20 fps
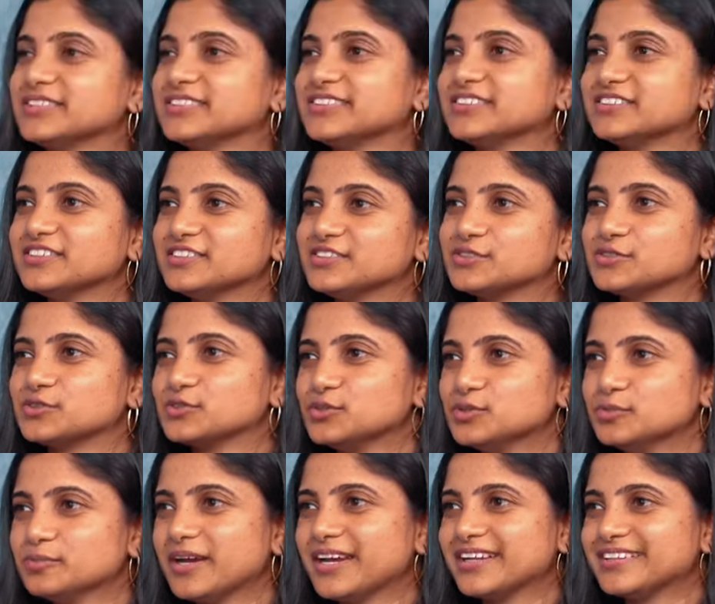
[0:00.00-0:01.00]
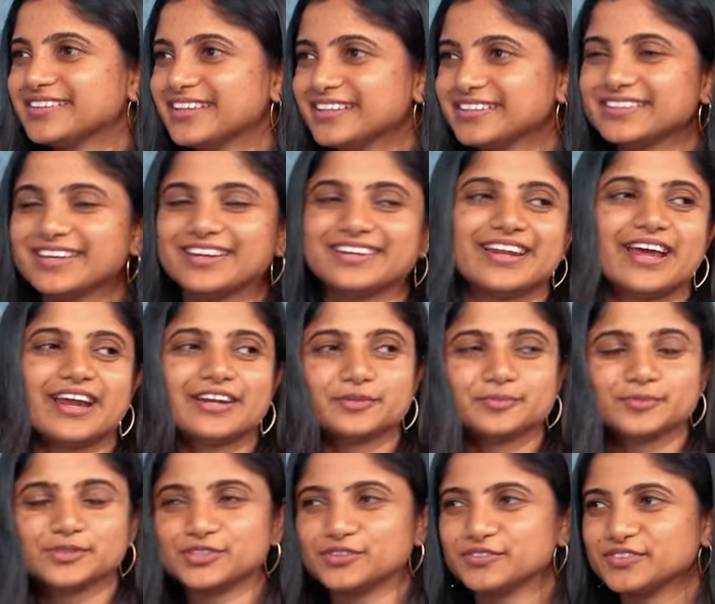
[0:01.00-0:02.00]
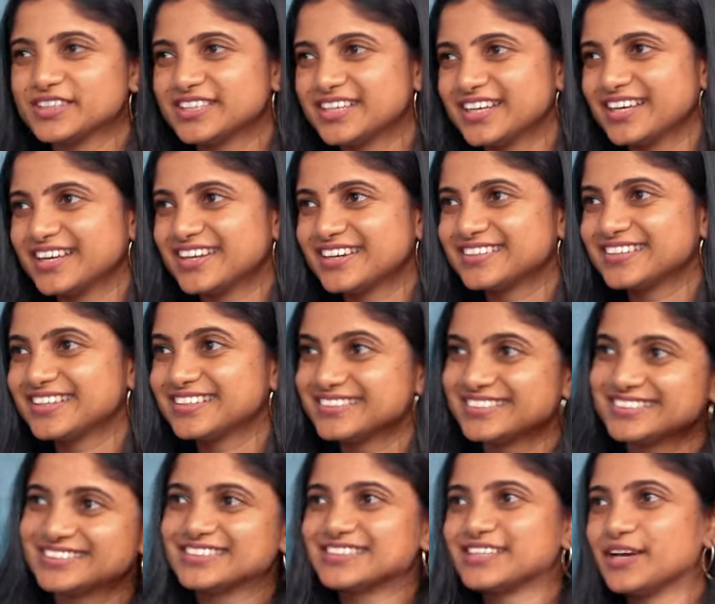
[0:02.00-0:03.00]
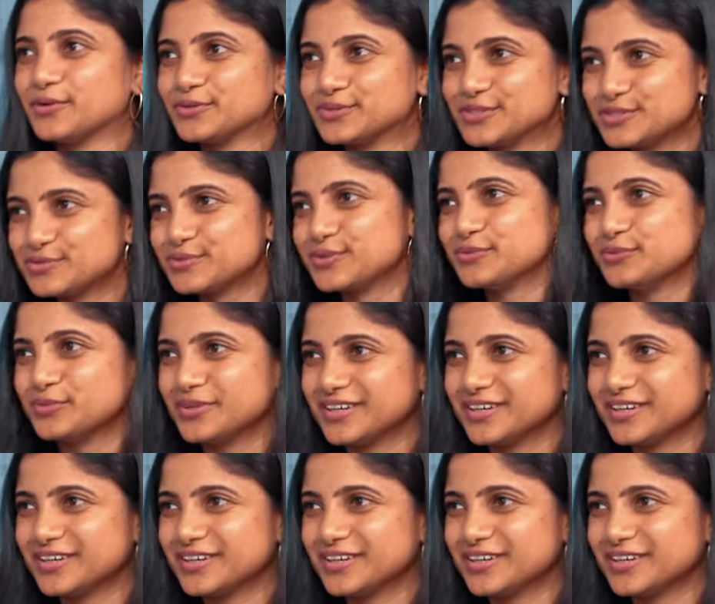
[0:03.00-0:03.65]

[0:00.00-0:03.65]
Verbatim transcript: is in this room and then hmm. that atom is over there, then this is how fair. this would